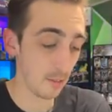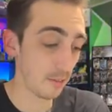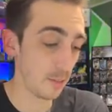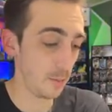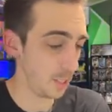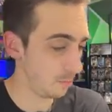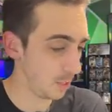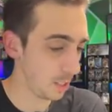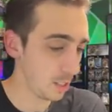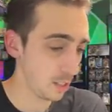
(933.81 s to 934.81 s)

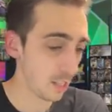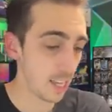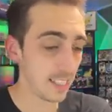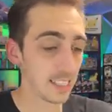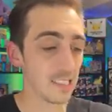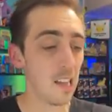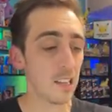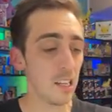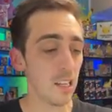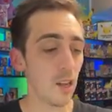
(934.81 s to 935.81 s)
Flabébé,
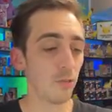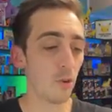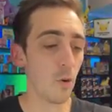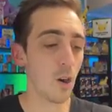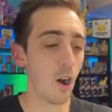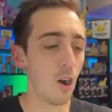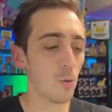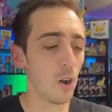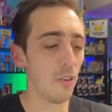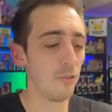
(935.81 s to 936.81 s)
Slaking for our
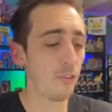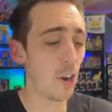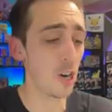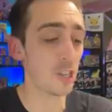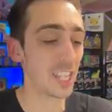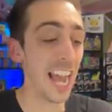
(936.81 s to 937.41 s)
reverse,